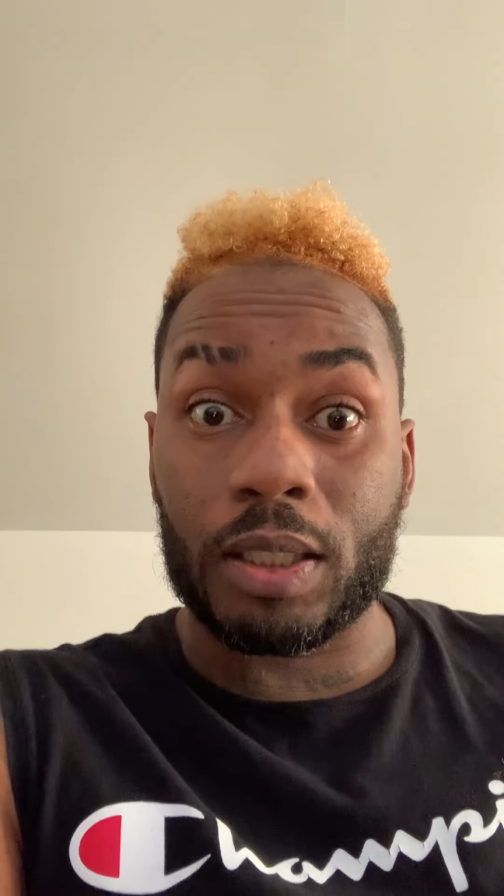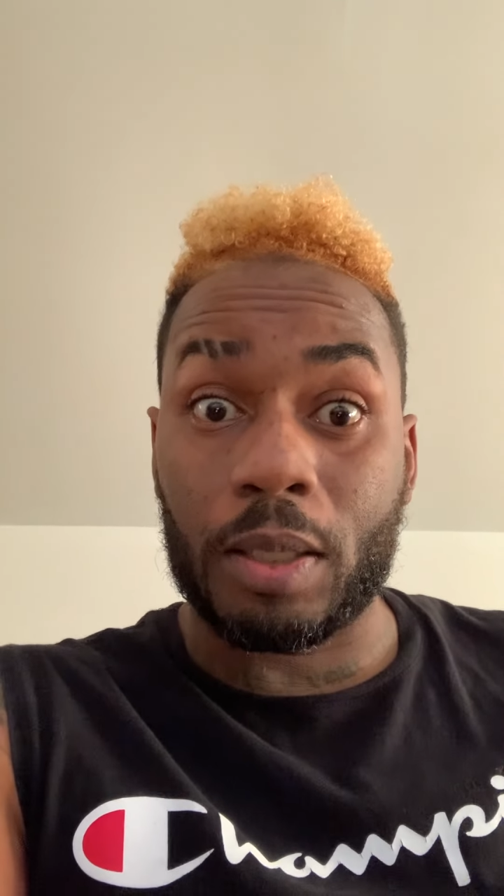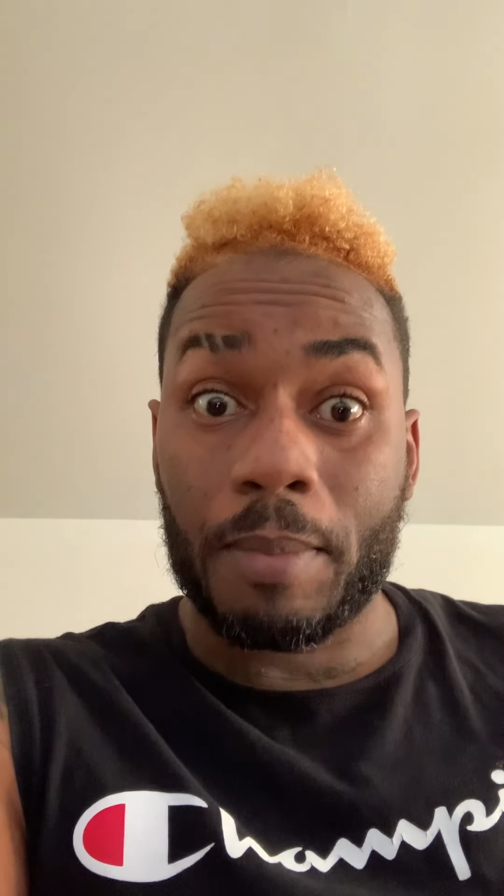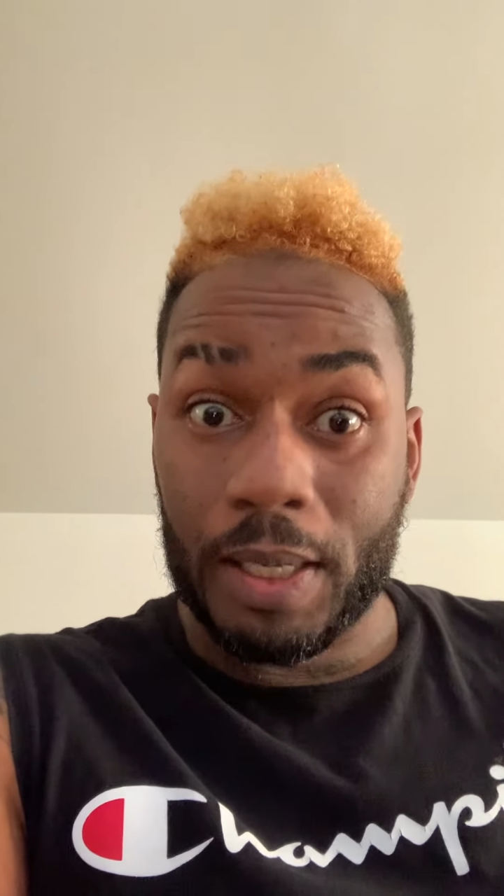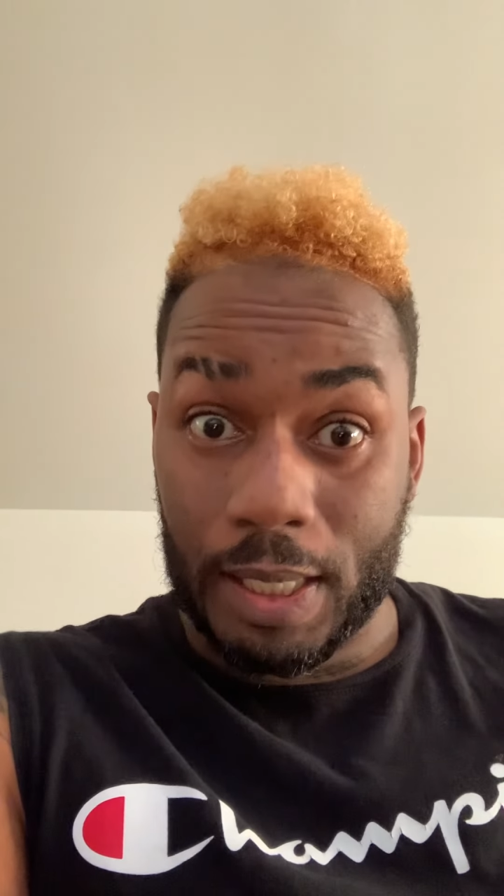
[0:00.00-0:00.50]
The
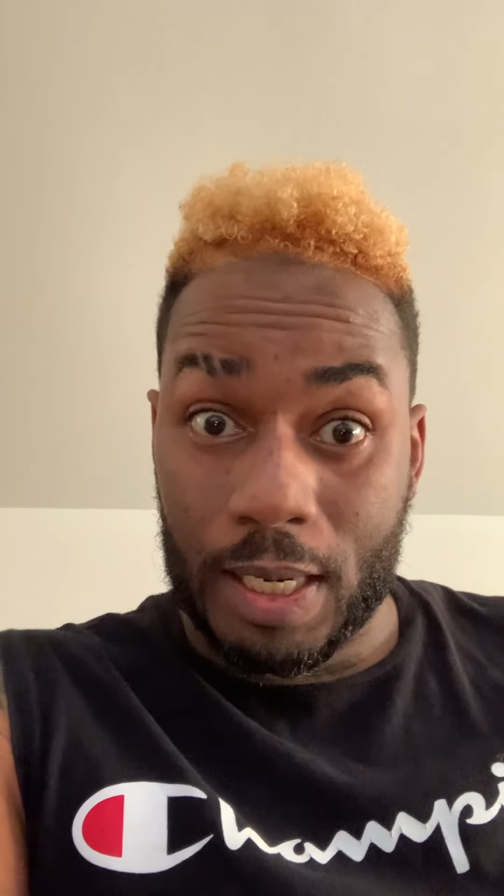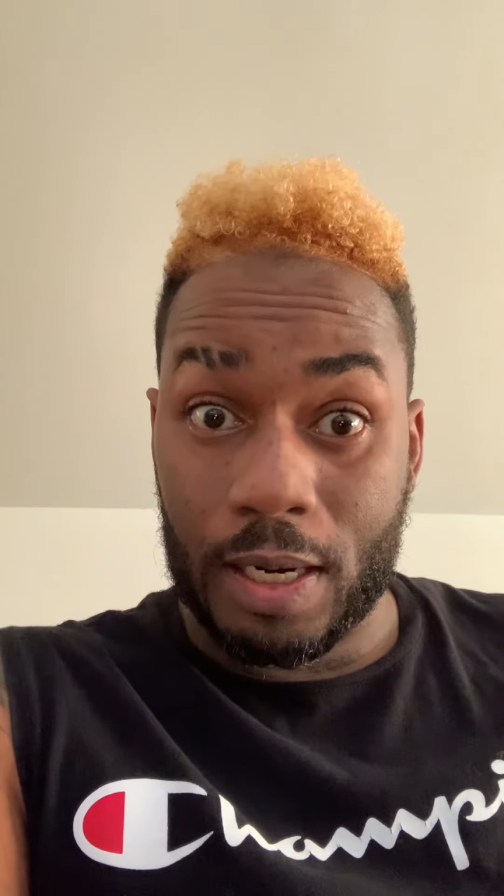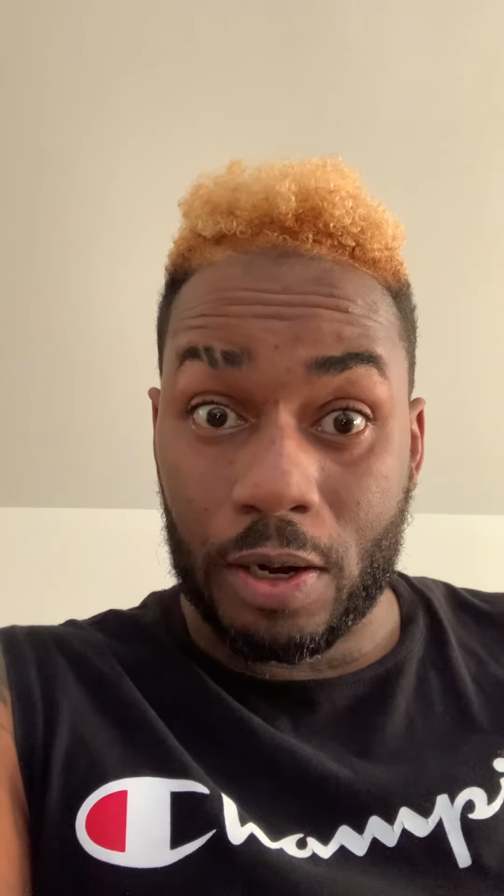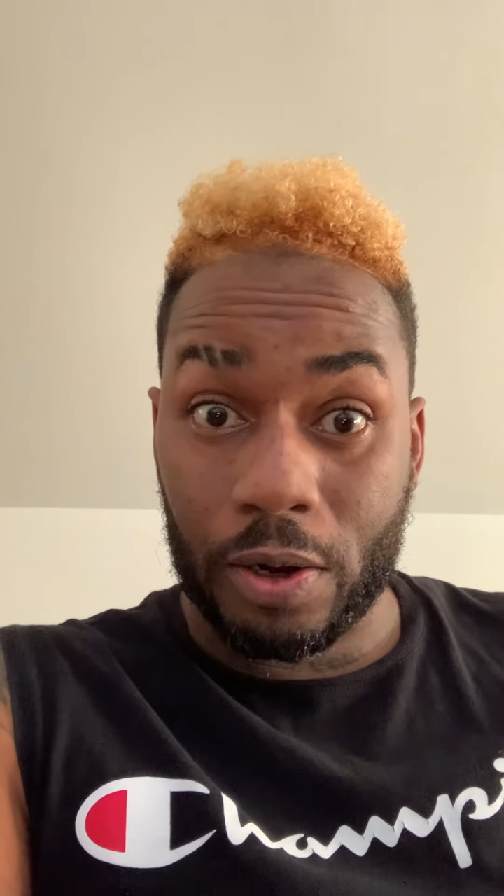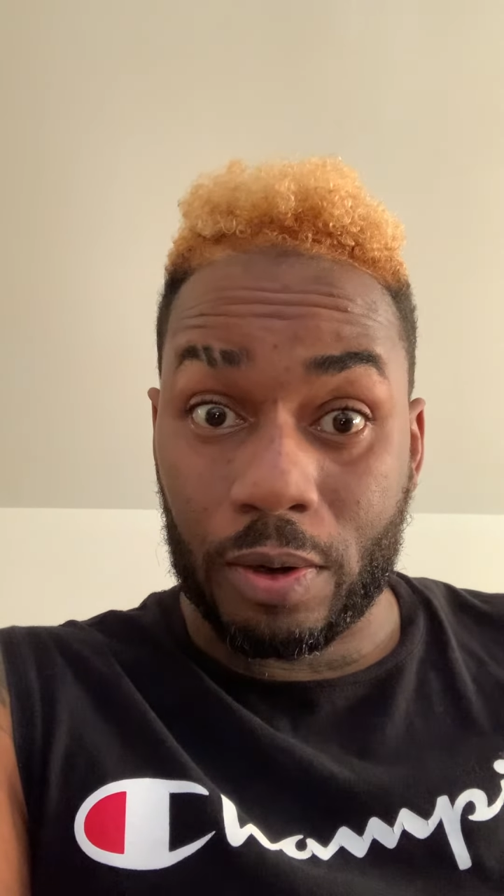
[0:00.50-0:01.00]
money in
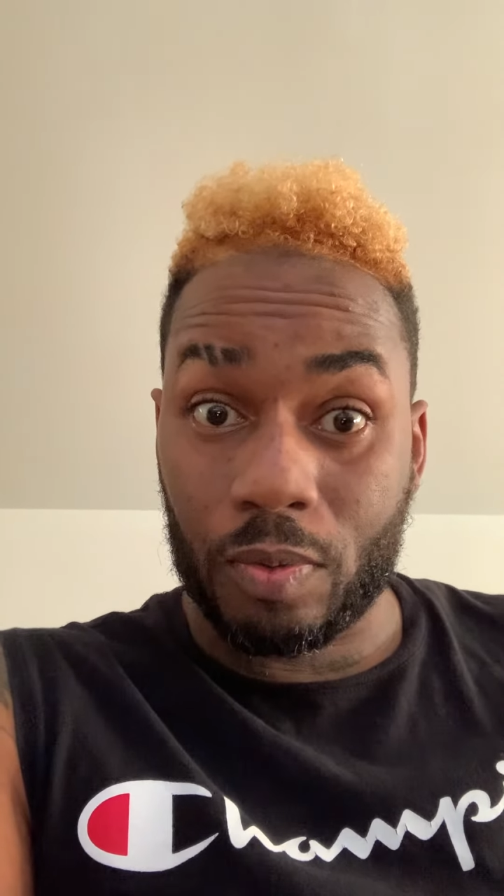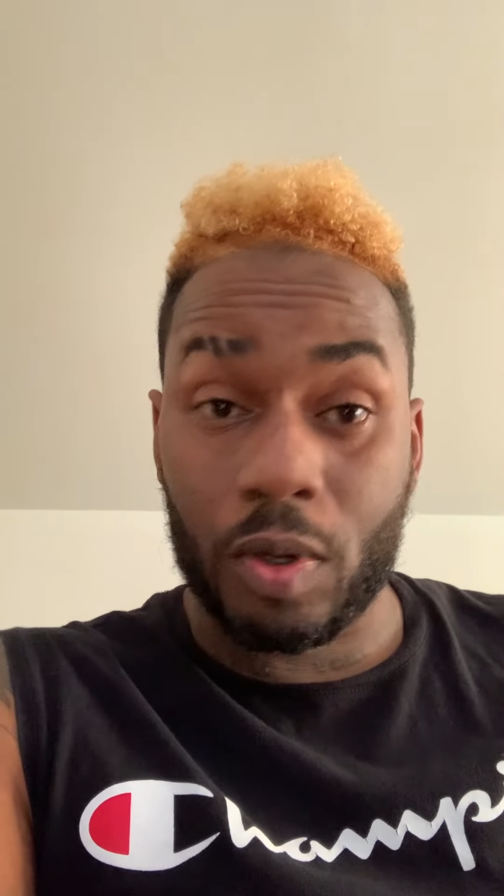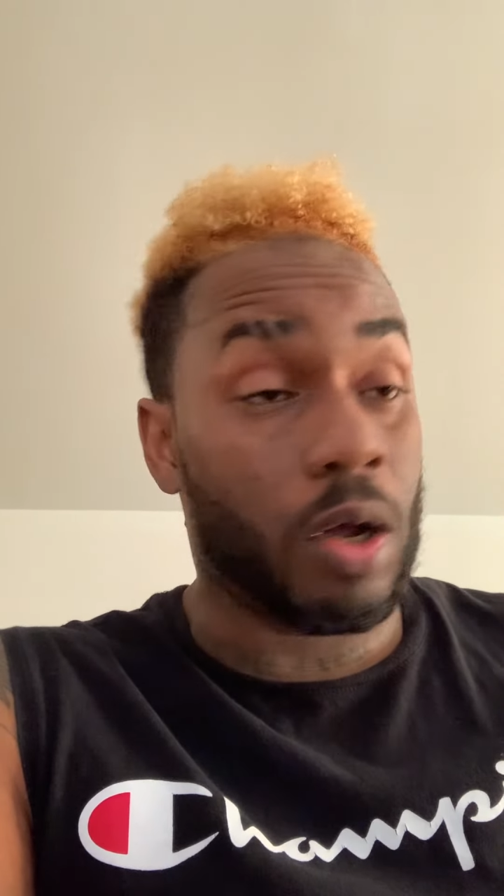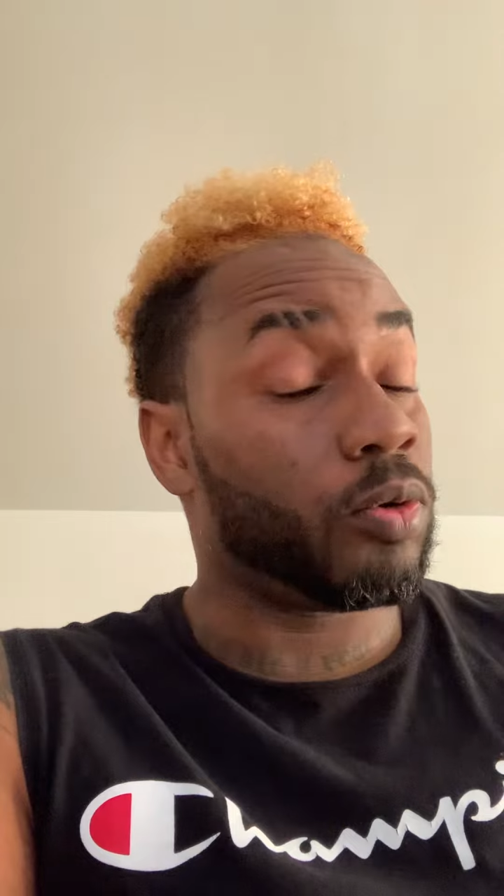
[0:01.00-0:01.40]
there will go